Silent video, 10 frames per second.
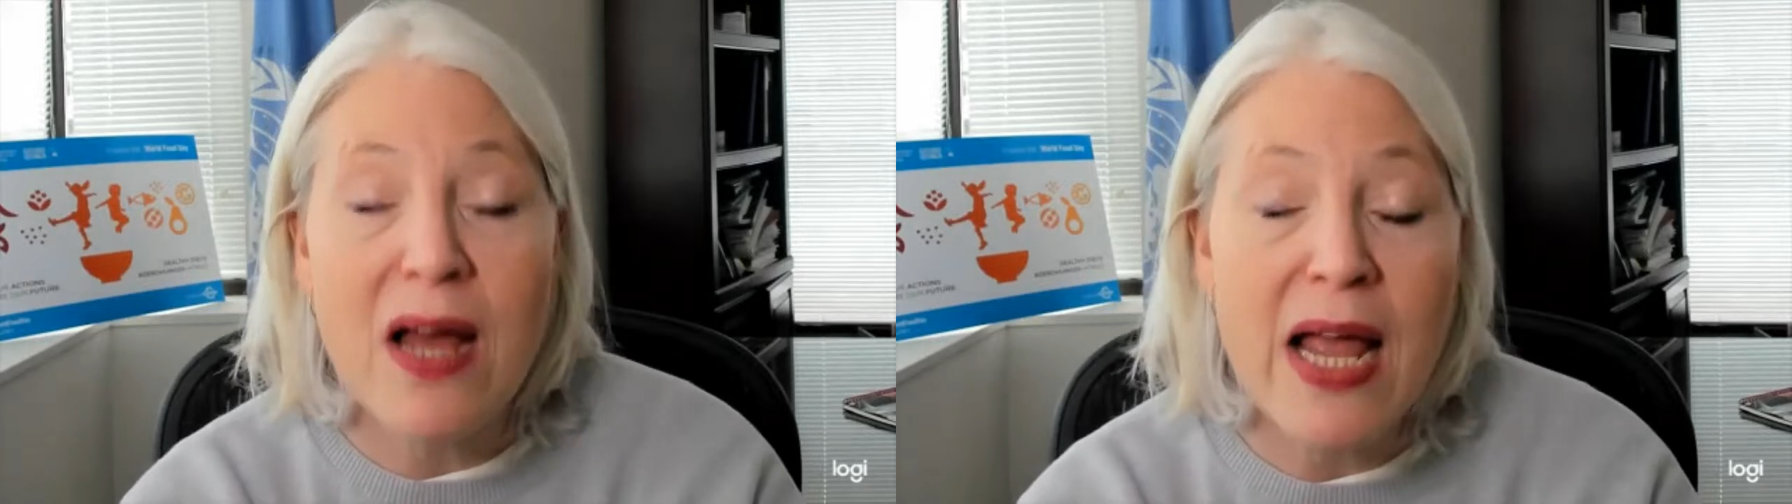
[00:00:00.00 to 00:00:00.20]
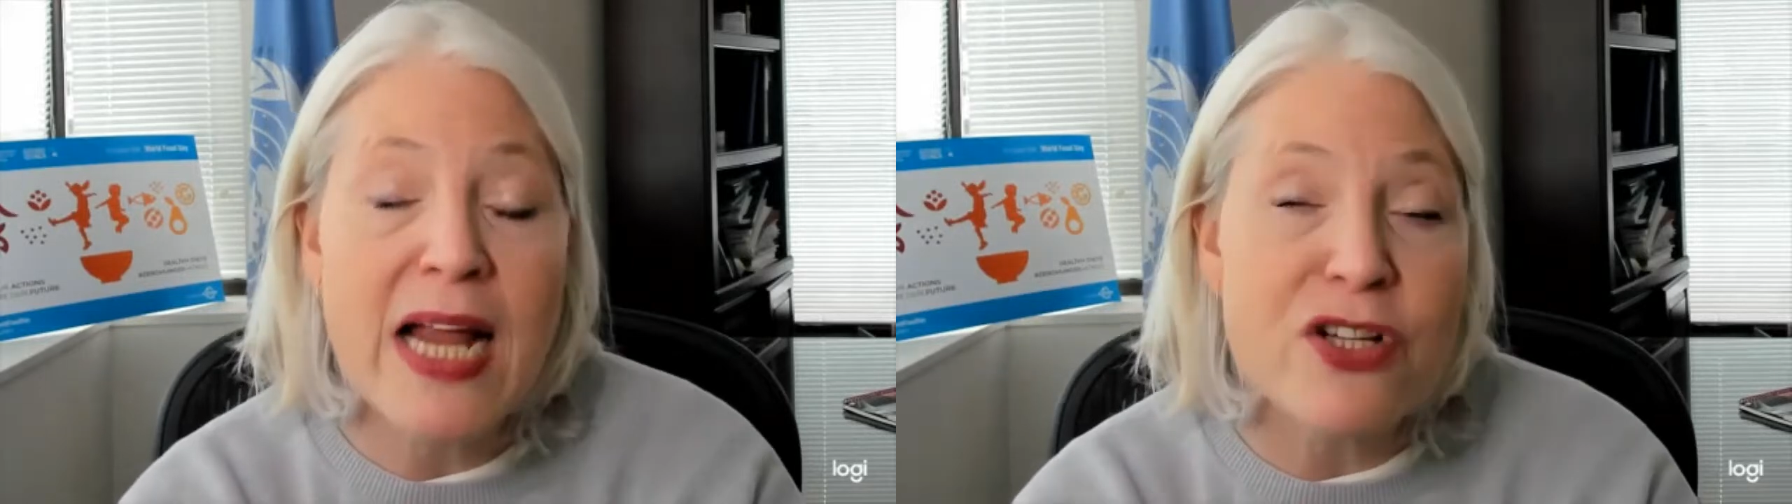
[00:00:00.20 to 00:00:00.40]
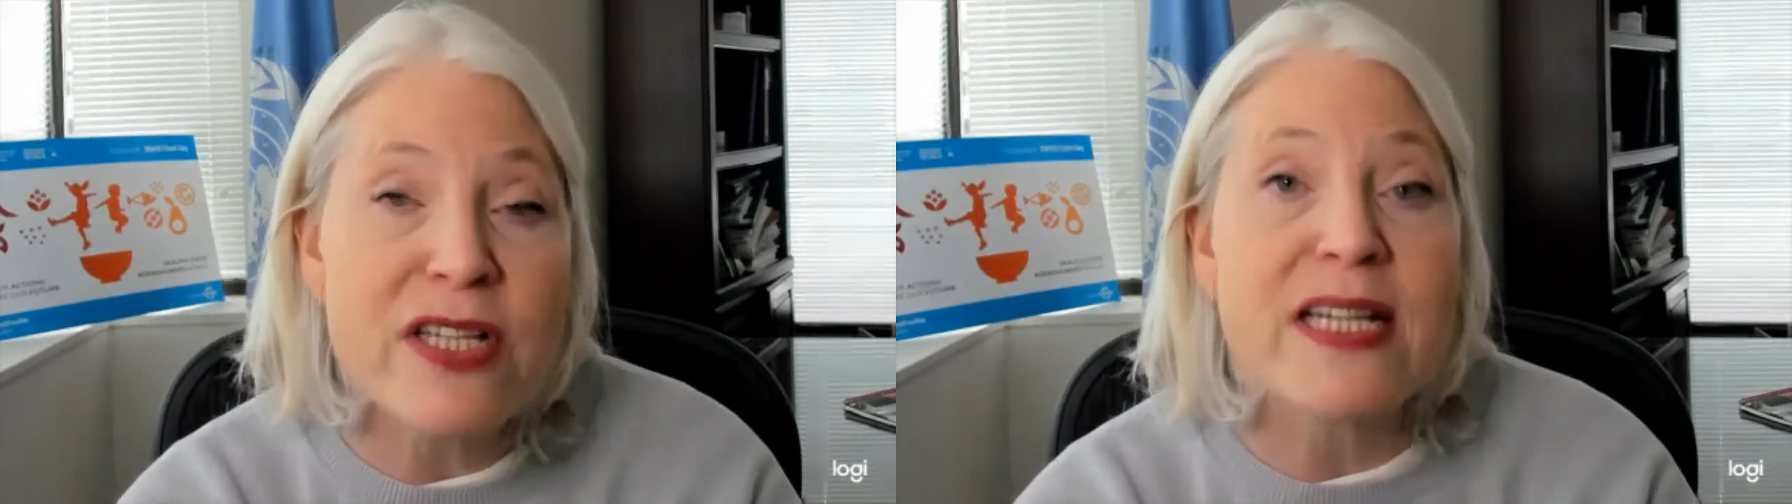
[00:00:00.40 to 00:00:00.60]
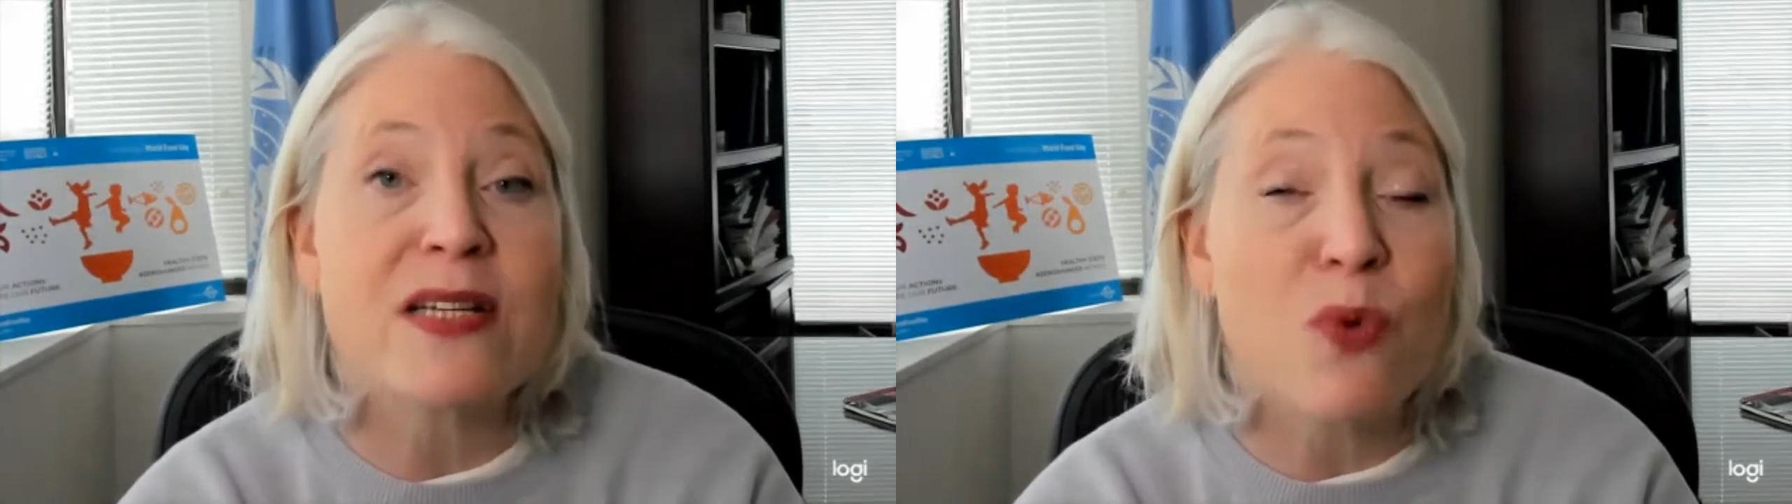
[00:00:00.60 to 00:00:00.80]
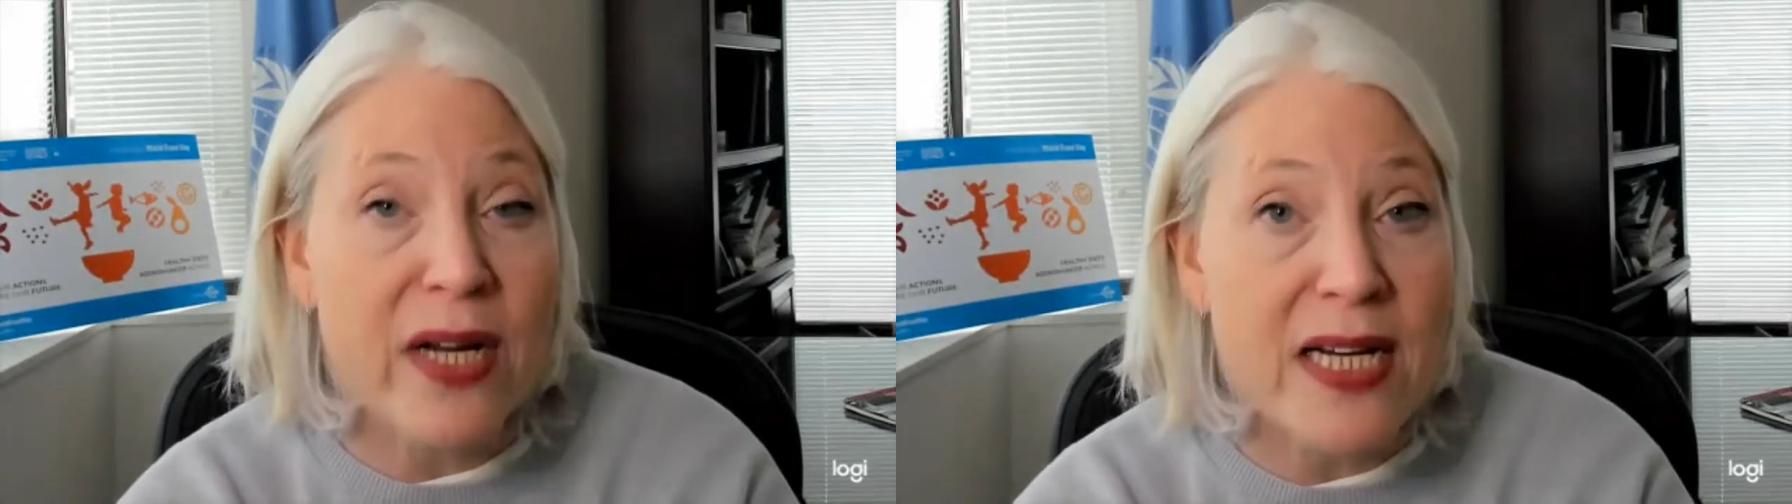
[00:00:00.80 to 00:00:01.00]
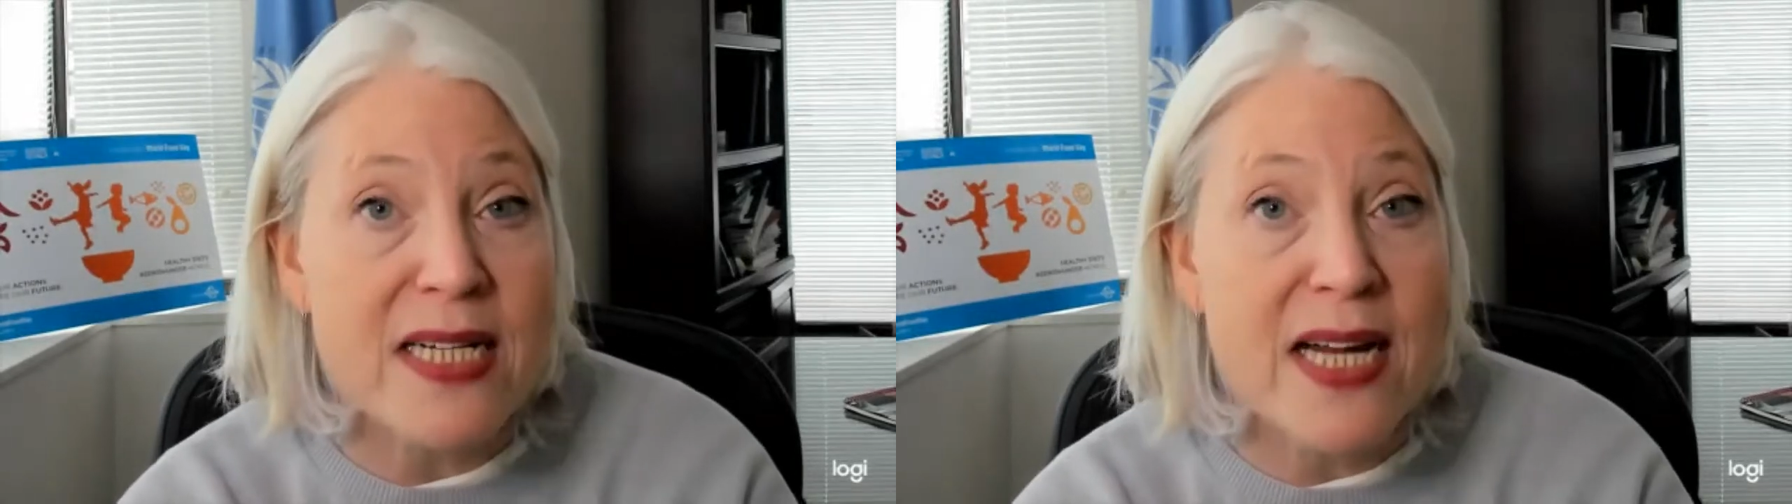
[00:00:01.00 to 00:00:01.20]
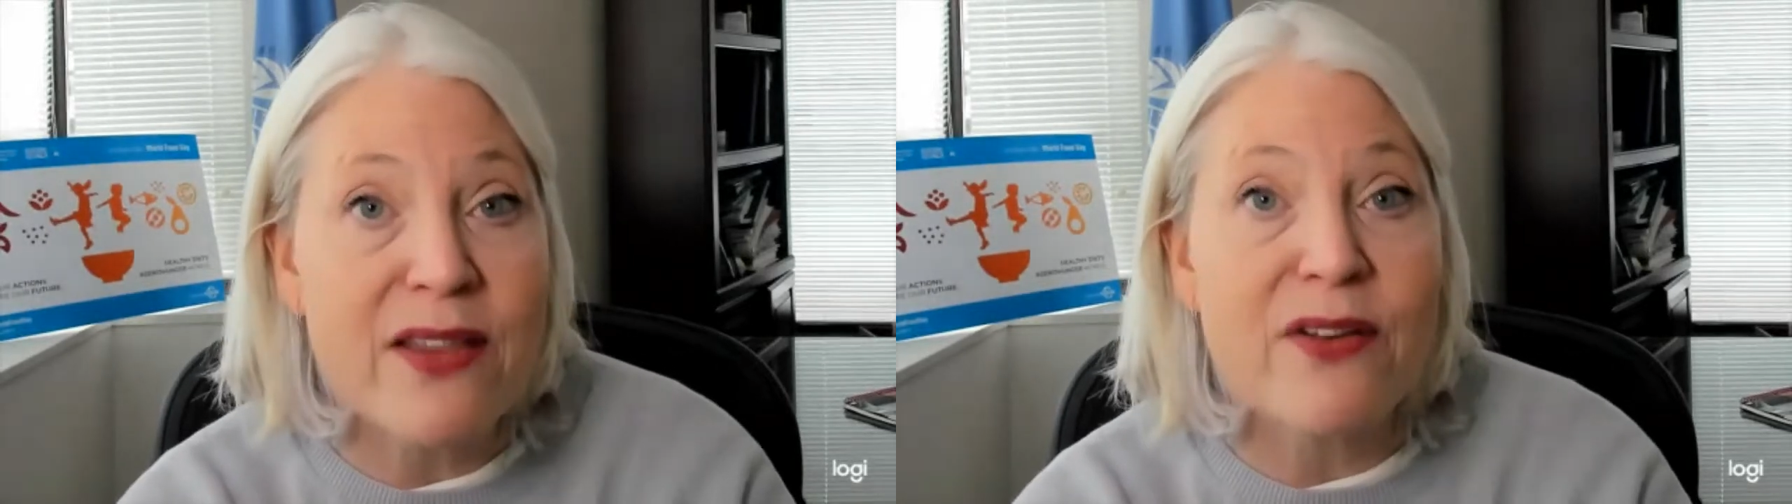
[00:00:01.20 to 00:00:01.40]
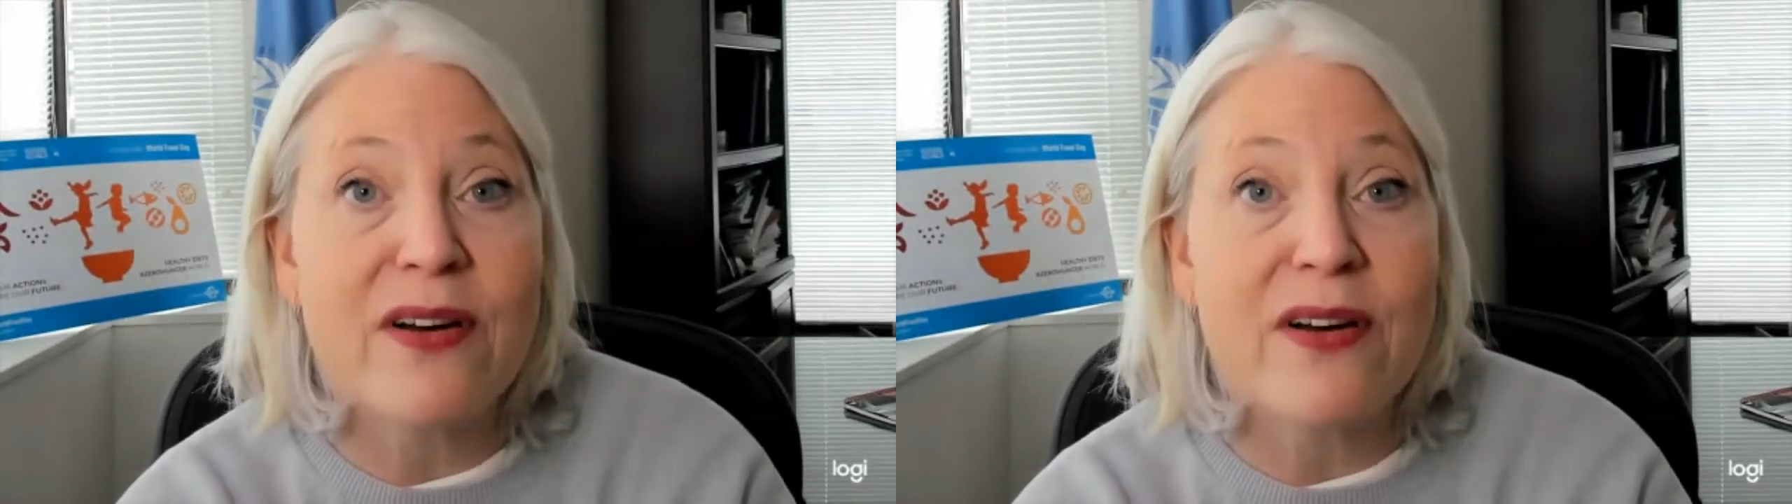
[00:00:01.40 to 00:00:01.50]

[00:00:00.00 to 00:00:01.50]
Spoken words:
agencies working together and